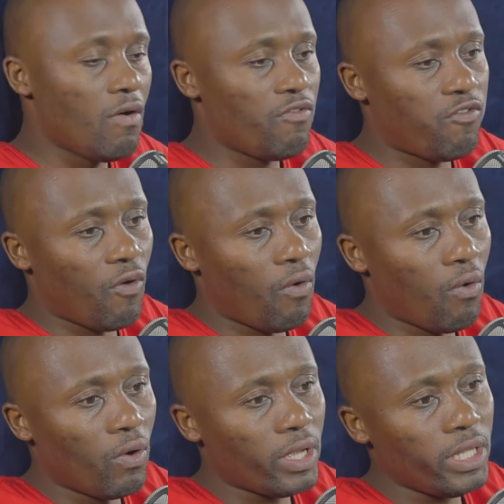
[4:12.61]

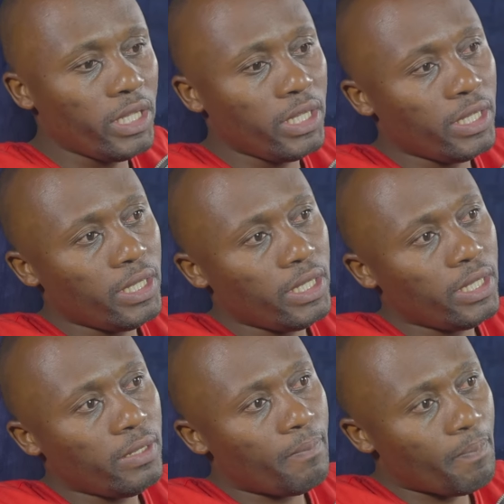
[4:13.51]
for
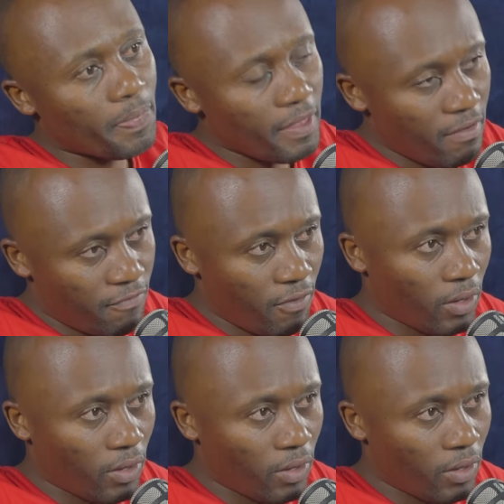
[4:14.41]
EMK